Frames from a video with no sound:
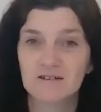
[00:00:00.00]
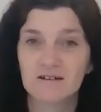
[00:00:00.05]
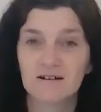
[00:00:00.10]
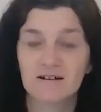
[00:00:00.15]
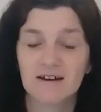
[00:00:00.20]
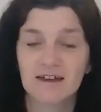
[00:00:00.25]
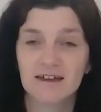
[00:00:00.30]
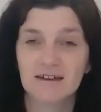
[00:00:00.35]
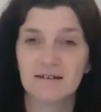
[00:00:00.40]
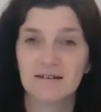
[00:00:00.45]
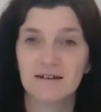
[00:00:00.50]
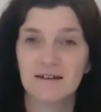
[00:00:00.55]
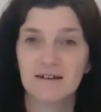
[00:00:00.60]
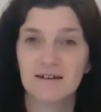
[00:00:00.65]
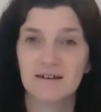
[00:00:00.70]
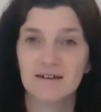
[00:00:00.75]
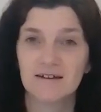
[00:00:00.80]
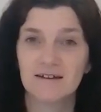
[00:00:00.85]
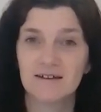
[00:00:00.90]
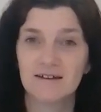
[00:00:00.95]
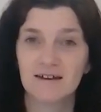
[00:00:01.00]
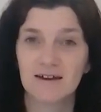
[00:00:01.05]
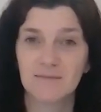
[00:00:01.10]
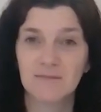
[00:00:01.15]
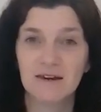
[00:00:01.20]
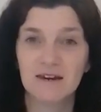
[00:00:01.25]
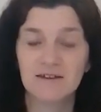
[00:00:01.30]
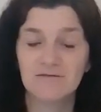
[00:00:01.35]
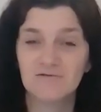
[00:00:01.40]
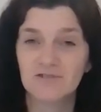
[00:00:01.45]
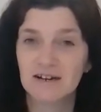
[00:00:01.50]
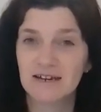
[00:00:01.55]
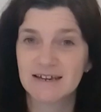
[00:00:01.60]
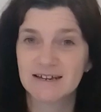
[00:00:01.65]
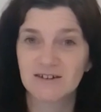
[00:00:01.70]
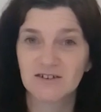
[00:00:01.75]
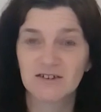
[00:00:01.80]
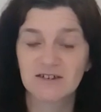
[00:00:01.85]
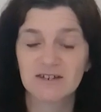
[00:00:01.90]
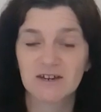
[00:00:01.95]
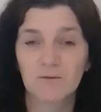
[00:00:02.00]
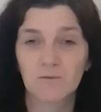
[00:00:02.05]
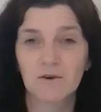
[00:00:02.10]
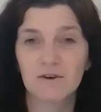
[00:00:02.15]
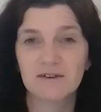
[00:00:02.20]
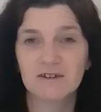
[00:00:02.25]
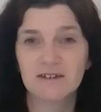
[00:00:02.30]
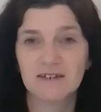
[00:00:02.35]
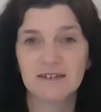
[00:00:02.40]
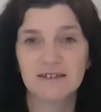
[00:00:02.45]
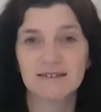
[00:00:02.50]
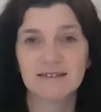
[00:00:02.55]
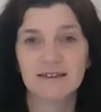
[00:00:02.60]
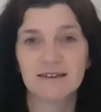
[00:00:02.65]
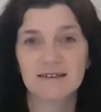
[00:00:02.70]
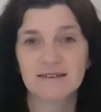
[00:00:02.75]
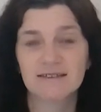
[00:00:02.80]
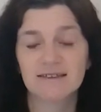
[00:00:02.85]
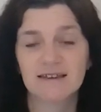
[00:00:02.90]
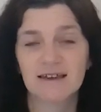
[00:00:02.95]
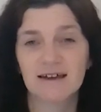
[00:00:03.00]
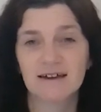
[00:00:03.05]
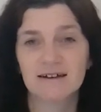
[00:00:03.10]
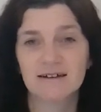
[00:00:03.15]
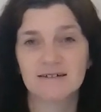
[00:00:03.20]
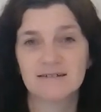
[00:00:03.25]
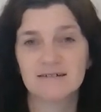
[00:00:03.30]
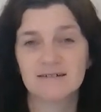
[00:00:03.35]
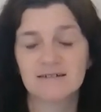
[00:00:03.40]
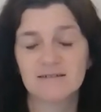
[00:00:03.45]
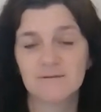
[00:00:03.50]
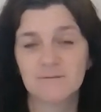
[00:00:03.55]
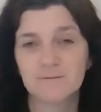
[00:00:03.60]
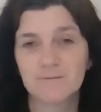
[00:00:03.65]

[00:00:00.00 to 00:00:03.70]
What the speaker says: I'm in a relationship with Jesus, and